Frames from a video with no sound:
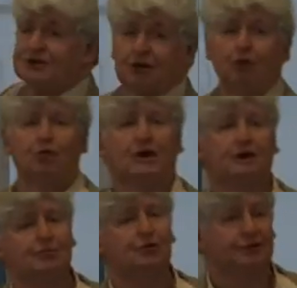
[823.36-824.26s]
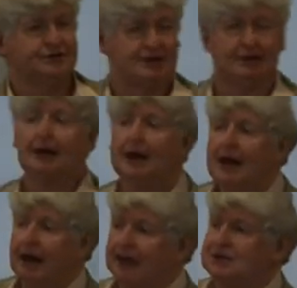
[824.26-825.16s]
it's called community.
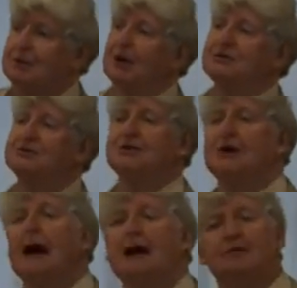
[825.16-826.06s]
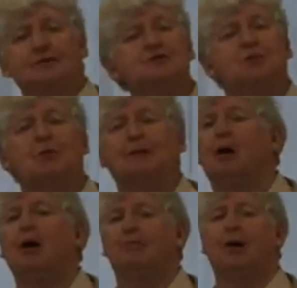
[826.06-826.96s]
And I suppose today this will be
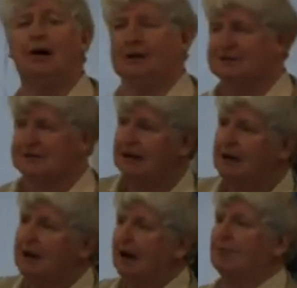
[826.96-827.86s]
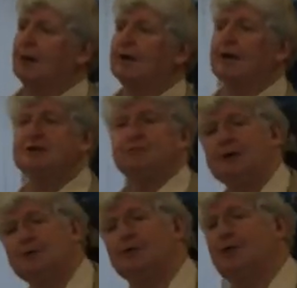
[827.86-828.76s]
my bias. I'm one of those
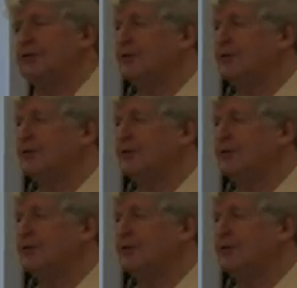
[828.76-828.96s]
people who